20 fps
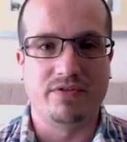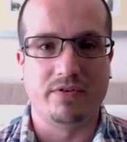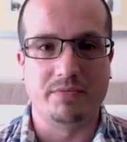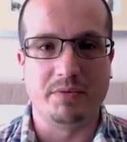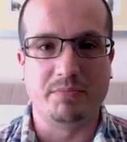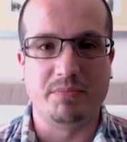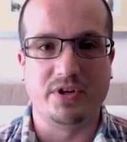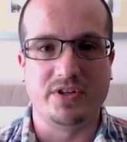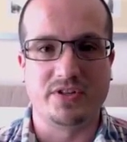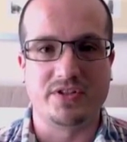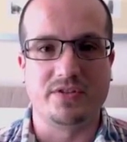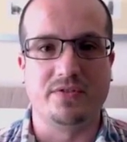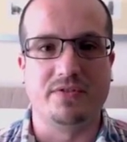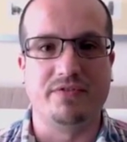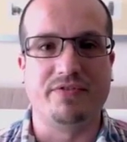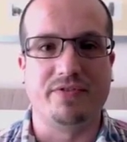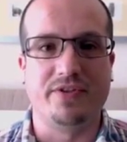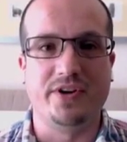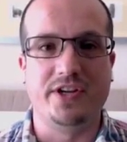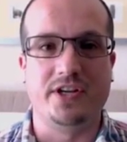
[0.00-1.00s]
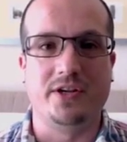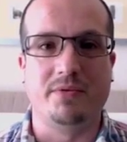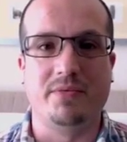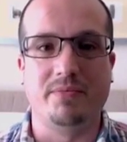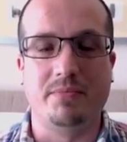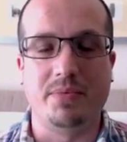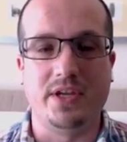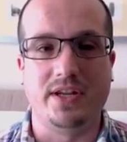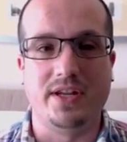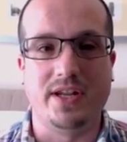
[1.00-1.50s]
from the personal
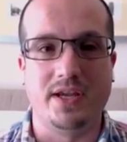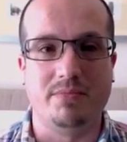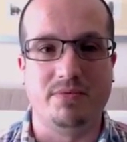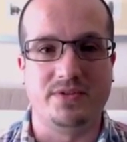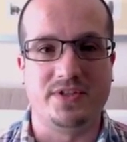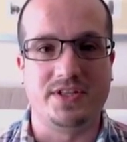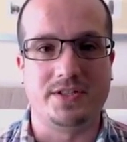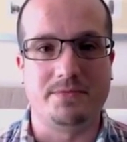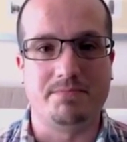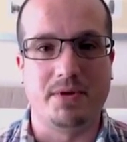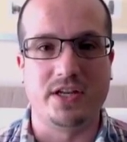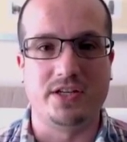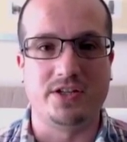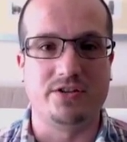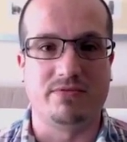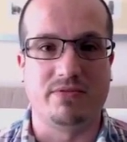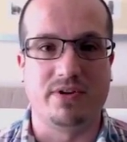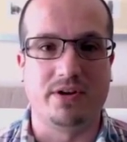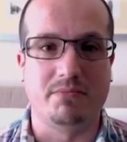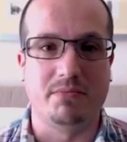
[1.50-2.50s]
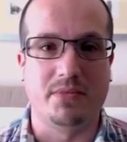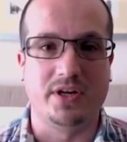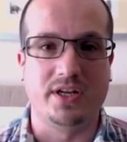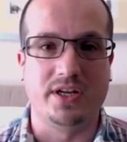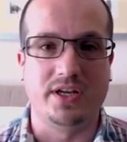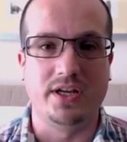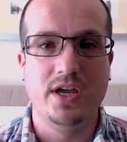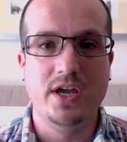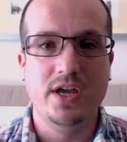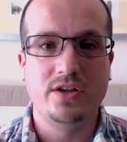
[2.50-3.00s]
freedom of being able to spend your own
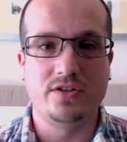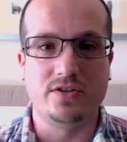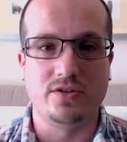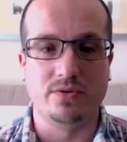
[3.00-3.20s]
money,